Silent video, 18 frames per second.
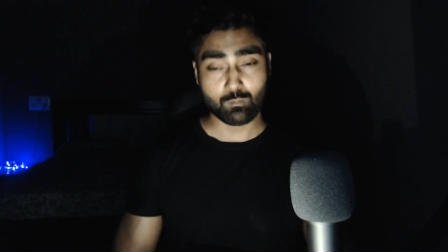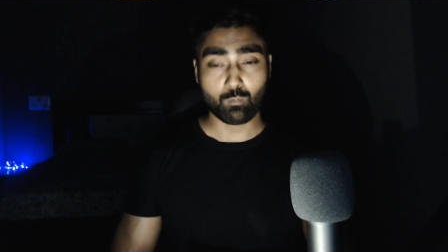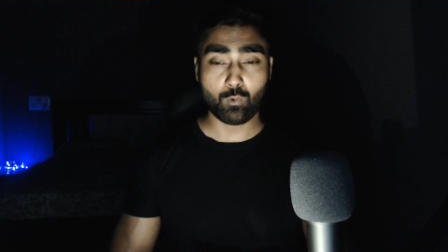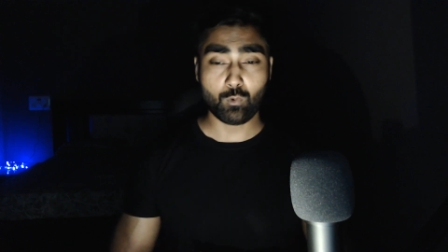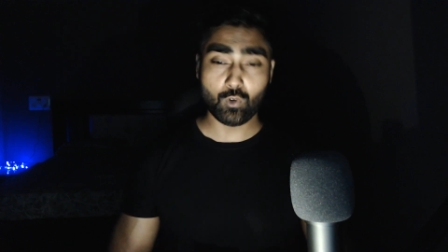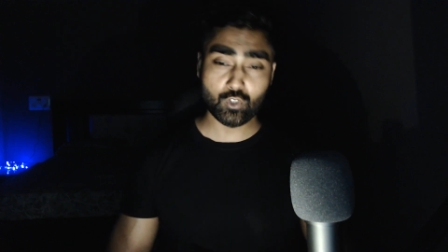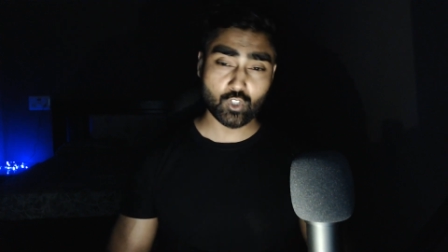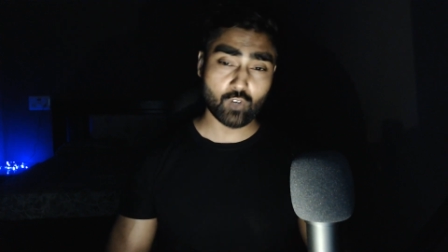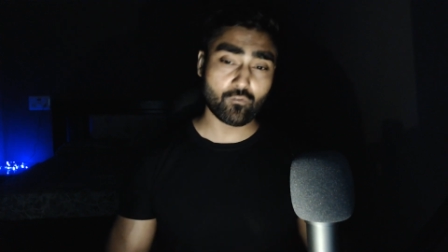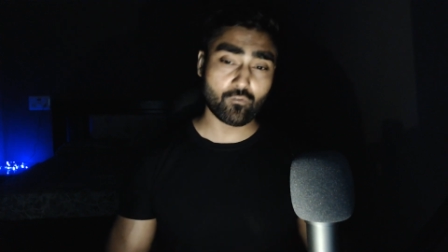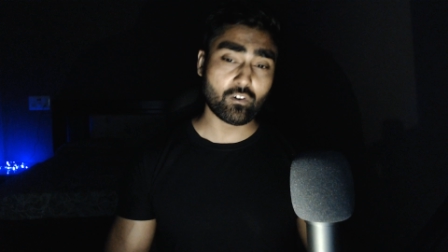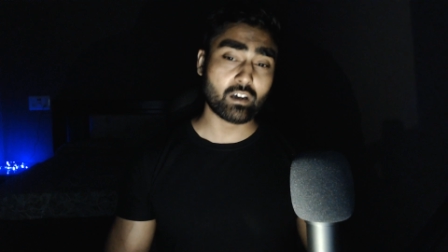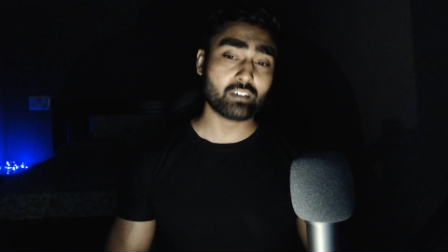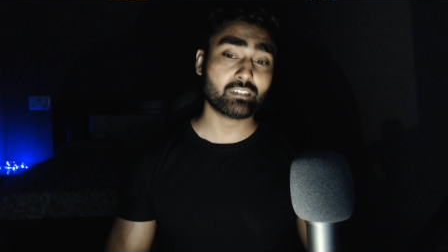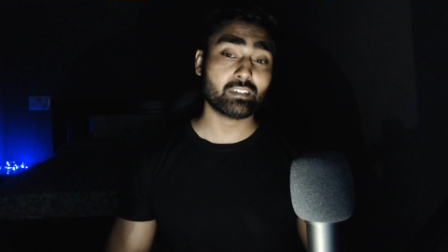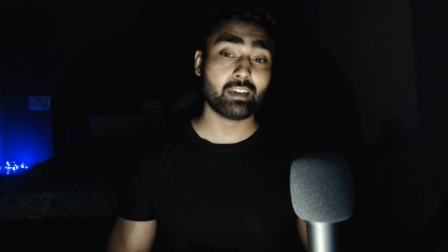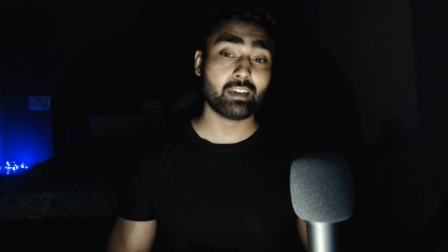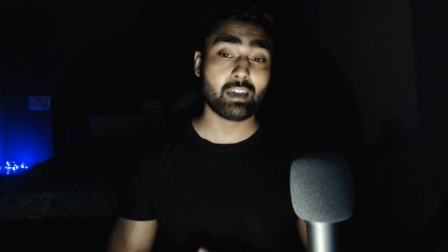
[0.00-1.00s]
most of
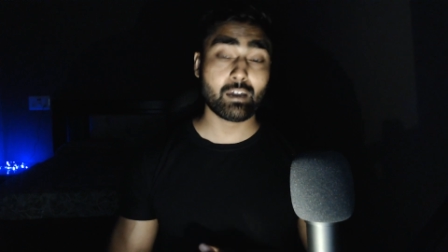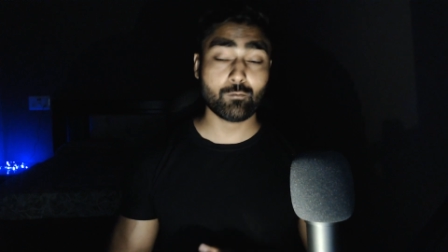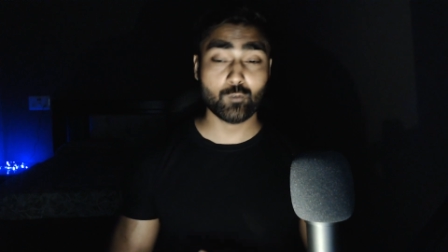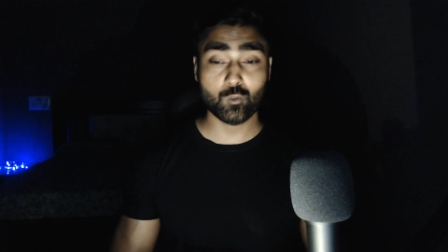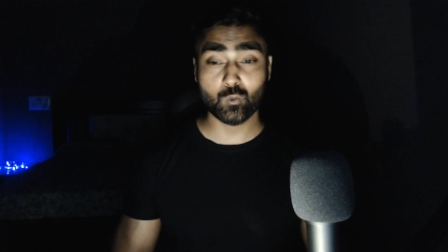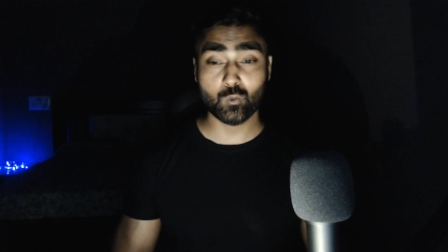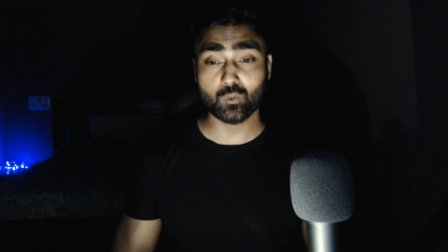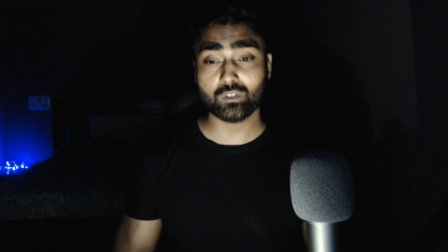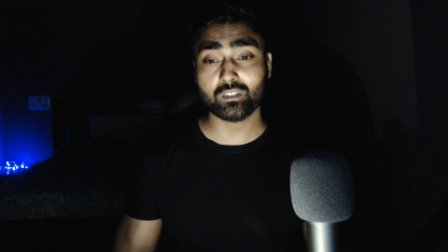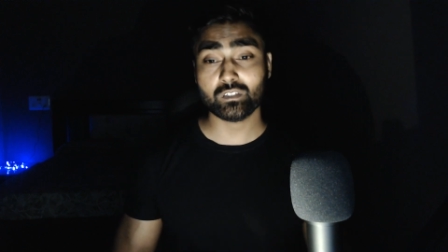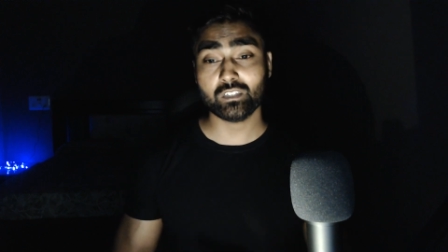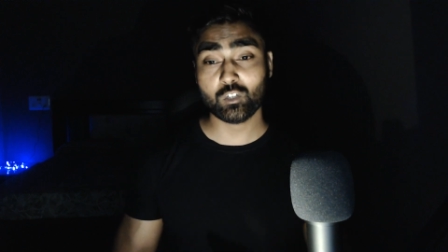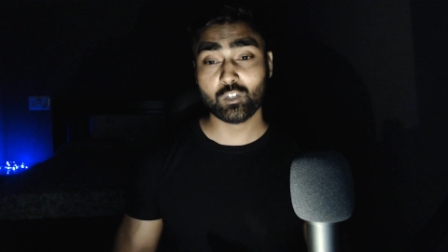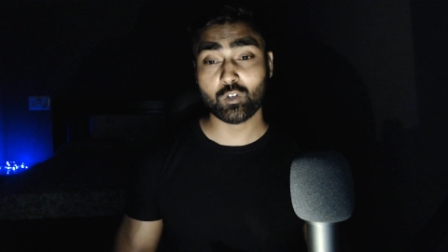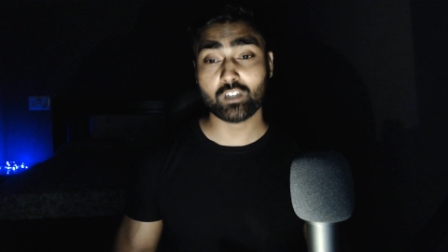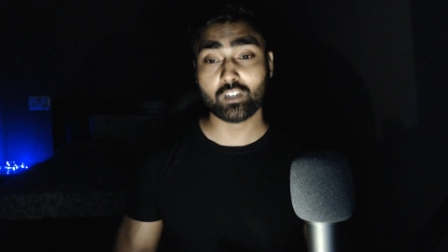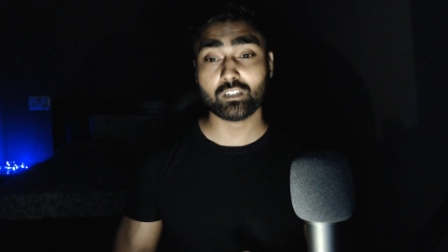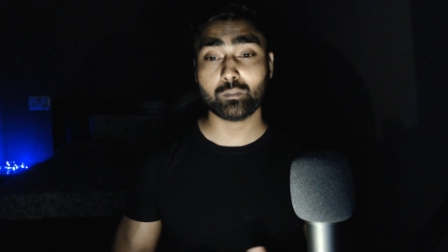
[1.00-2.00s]
us have used
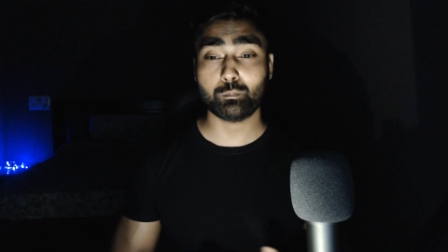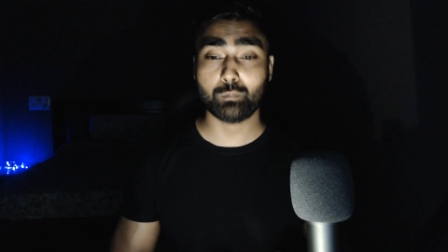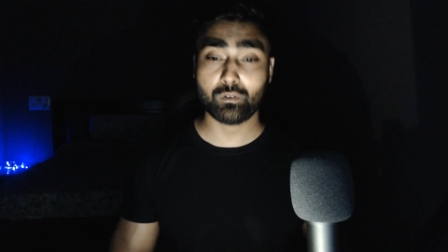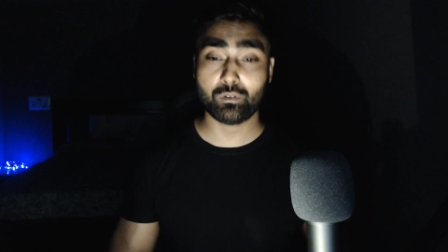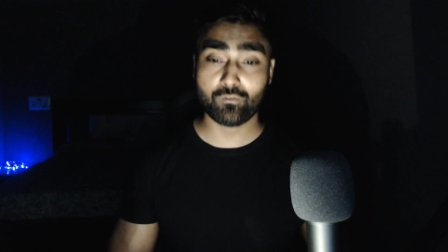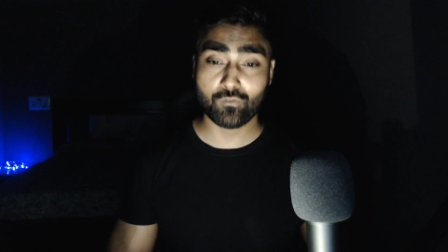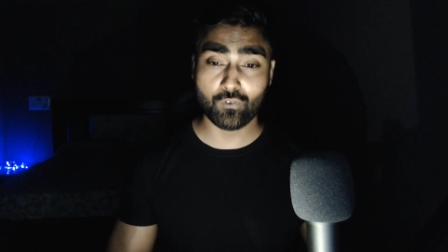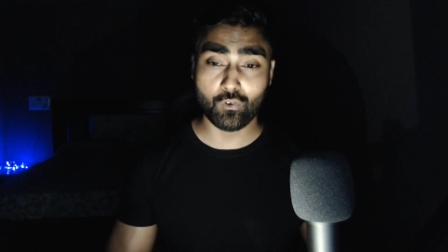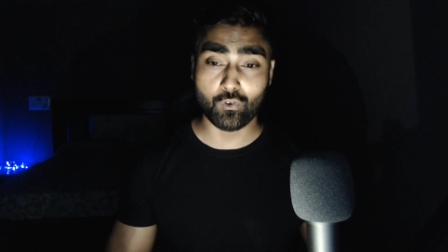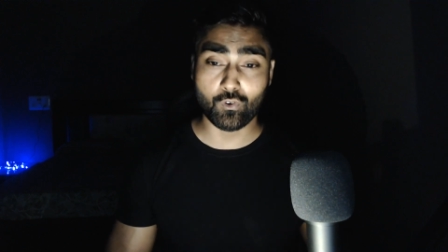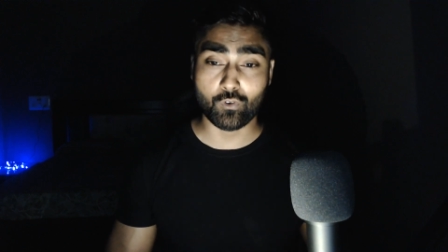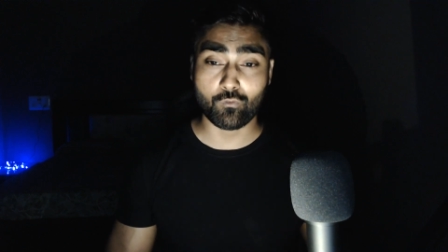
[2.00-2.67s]
CQRS before,